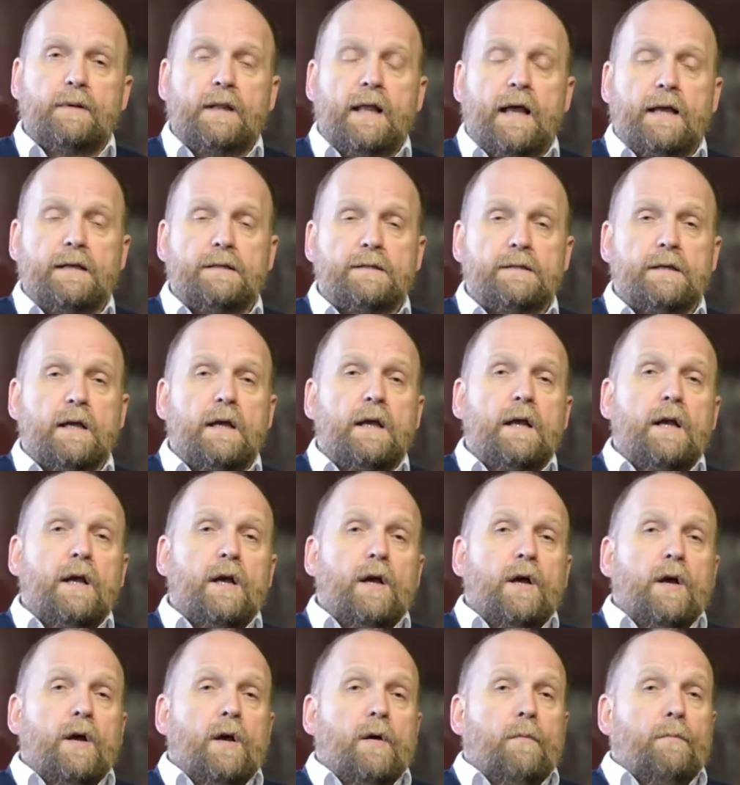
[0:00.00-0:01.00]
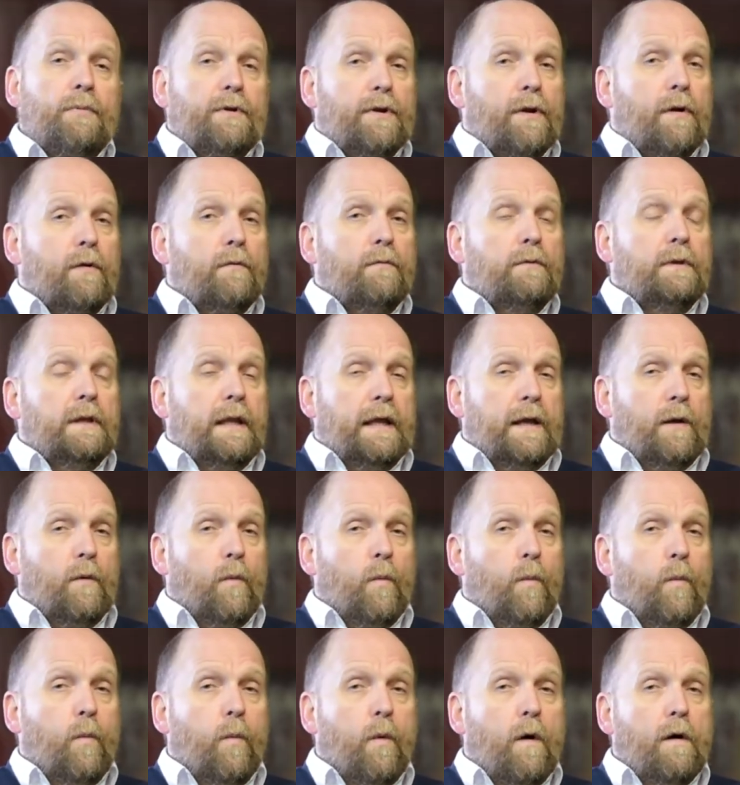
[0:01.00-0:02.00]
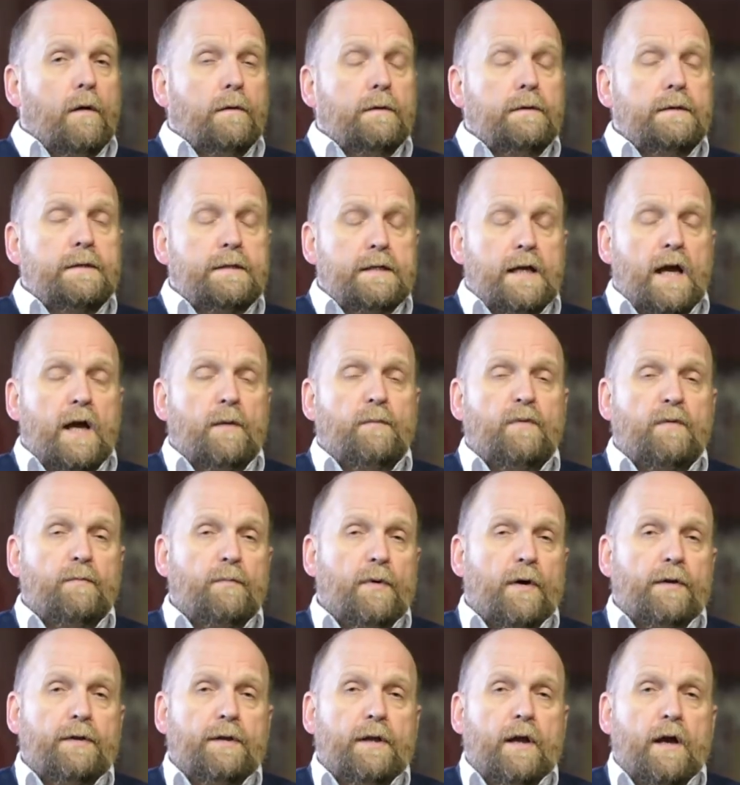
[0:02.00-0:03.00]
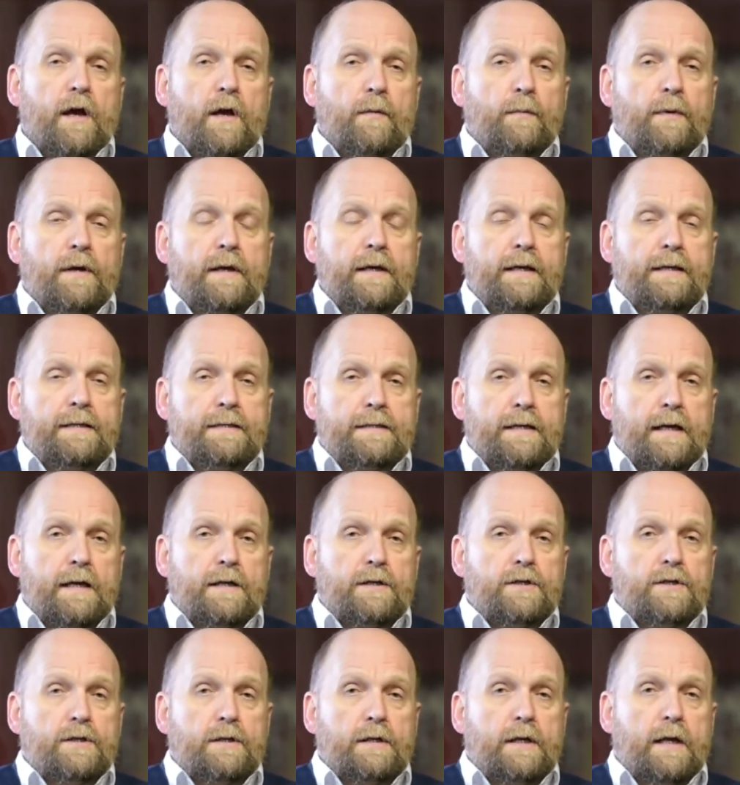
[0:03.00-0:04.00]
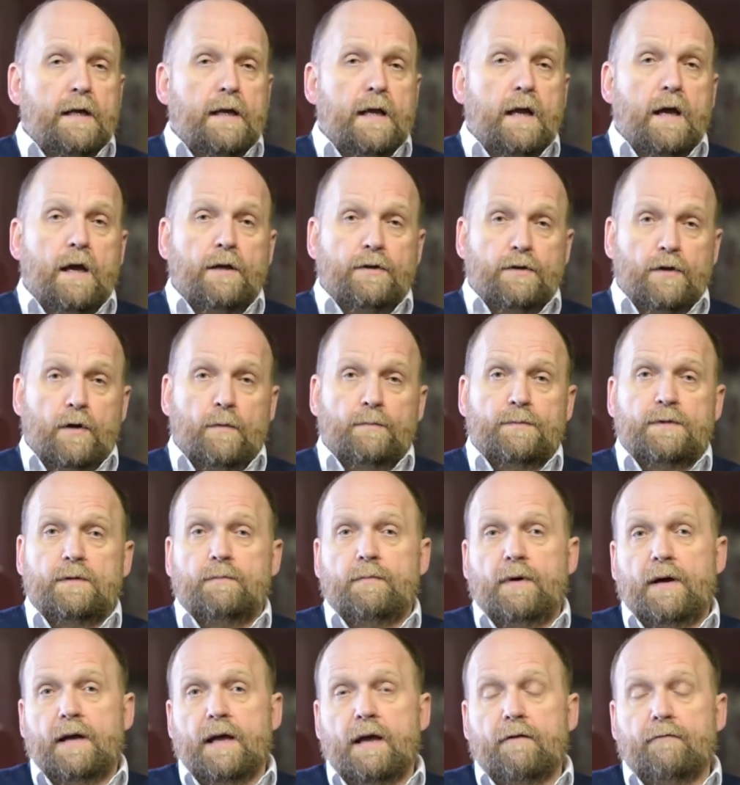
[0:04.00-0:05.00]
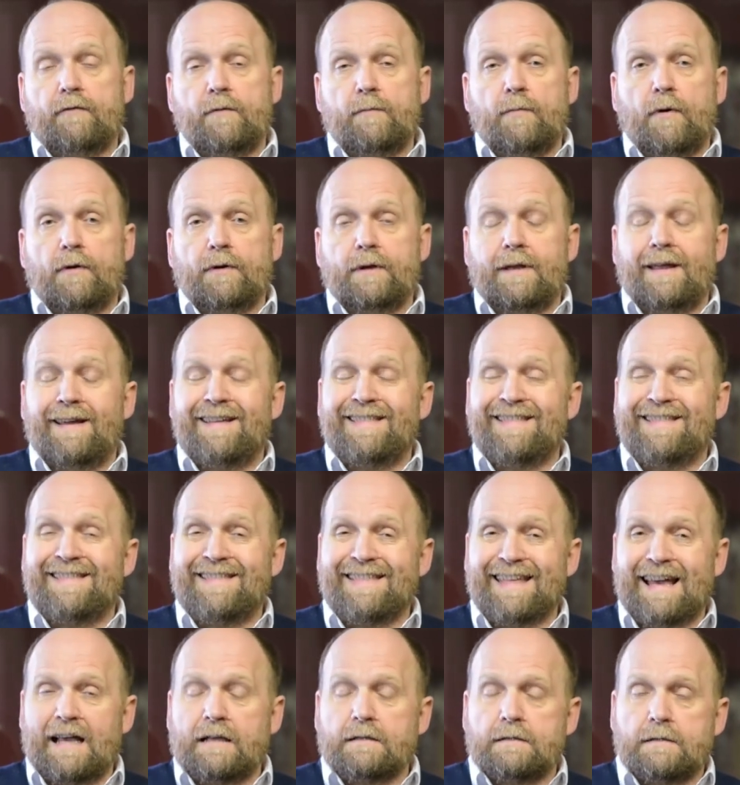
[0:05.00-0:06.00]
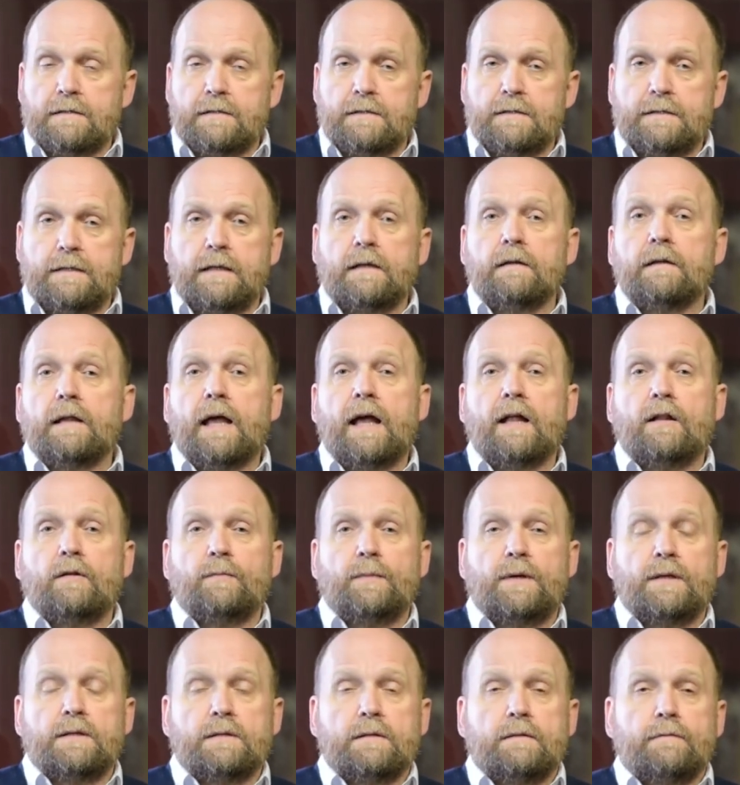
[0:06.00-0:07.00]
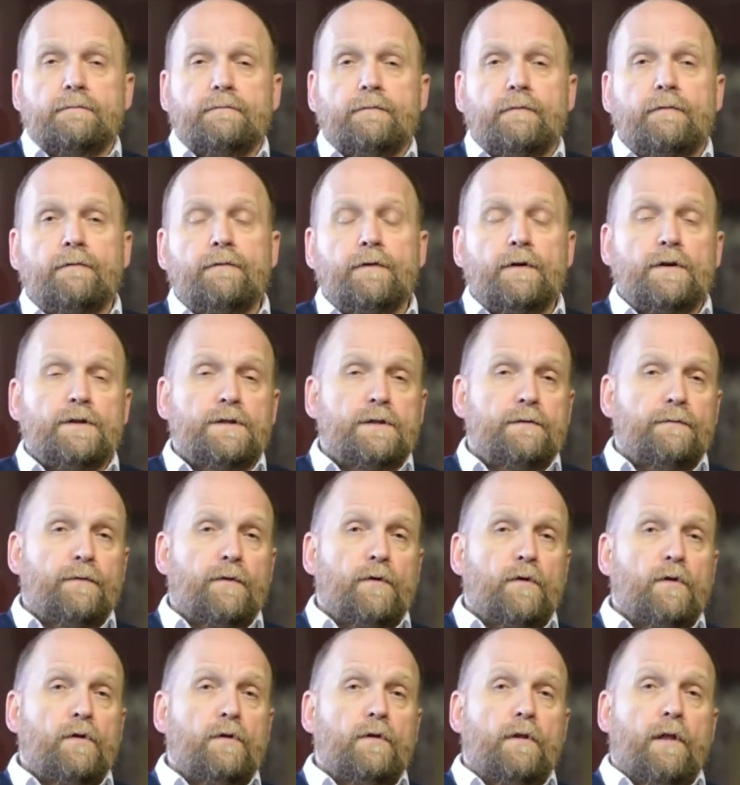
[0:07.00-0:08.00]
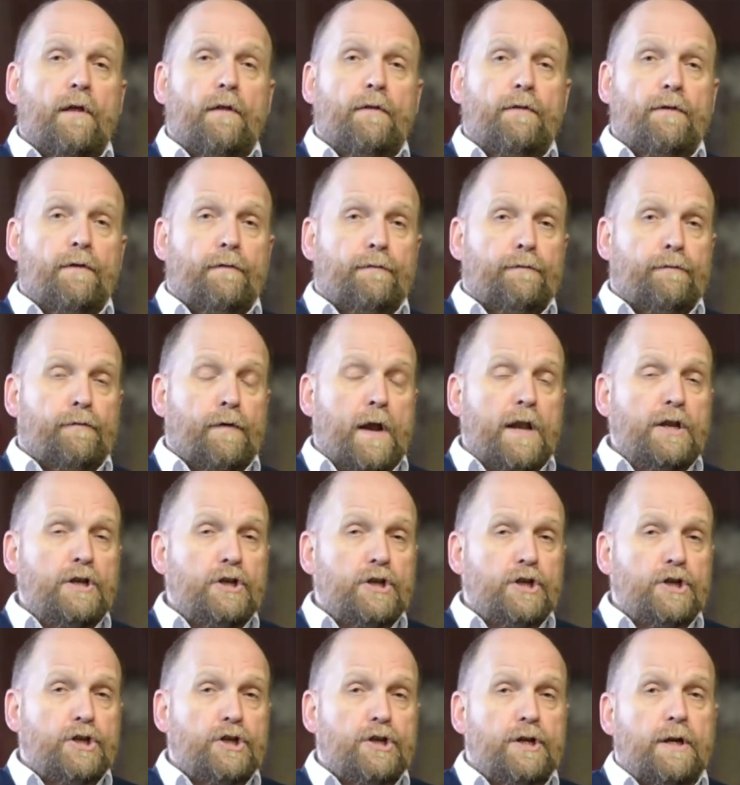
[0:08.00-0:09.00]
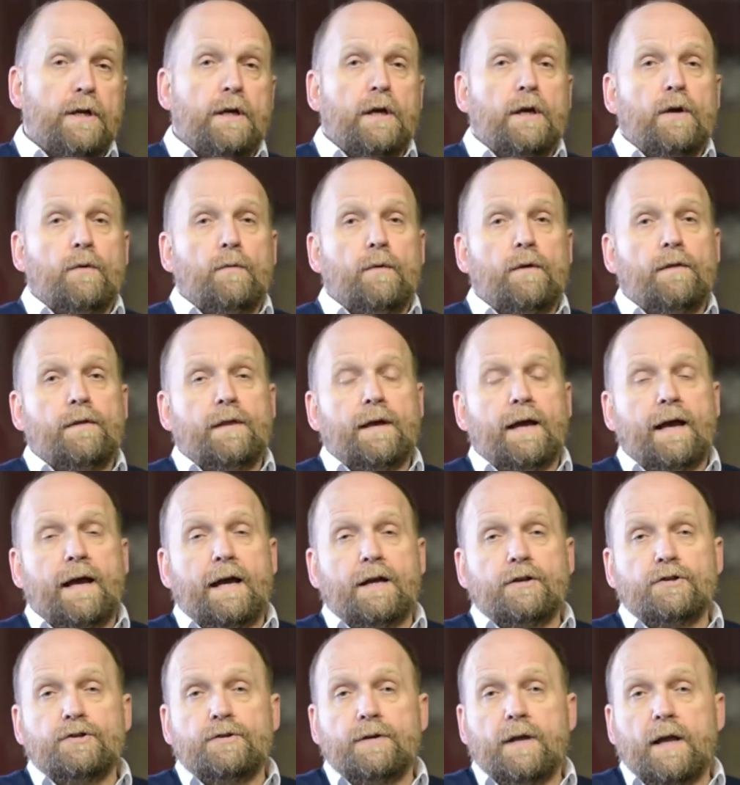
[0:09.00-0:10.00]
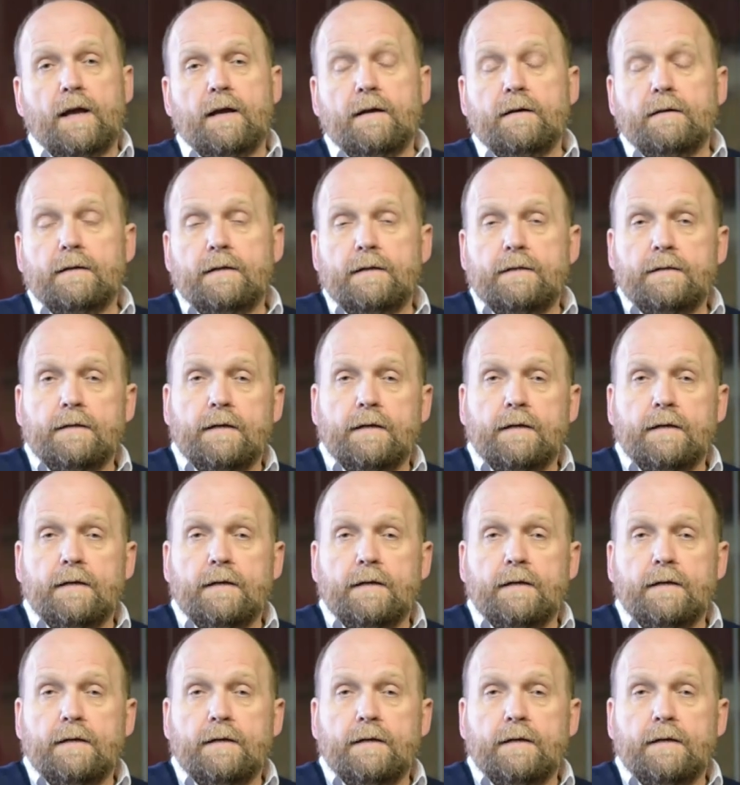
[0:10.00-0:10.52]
place. But only one type of body armour is actually adopted by everybody, and that's the steel helmet. First of all, the French with their Adrien in